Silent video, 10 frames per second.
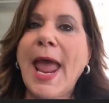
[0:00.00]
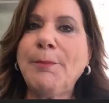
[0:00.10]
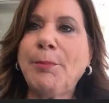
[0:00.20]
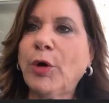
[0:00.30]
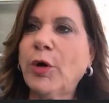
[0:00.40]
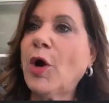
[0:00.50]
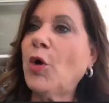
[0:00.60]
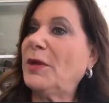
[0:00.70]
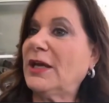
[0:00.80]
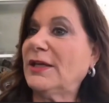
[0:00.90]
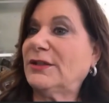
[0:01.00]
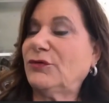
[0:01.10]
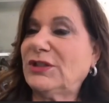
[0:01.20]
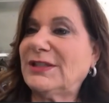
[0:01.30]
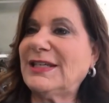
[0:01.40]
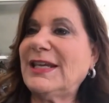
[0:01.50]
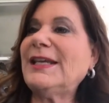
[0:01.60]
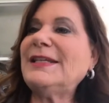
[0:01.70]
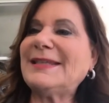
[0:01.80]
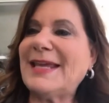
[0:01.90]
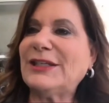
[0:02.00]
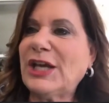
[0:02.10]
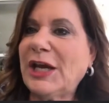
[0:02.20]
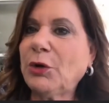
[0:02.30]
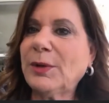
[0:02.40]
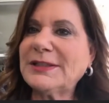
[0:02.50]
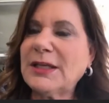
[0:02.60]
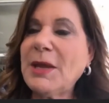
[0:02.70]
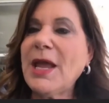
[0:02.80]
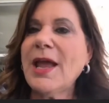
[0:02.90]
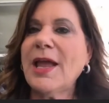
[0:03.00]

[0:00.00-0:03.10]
and burrow because of disease and terrorism.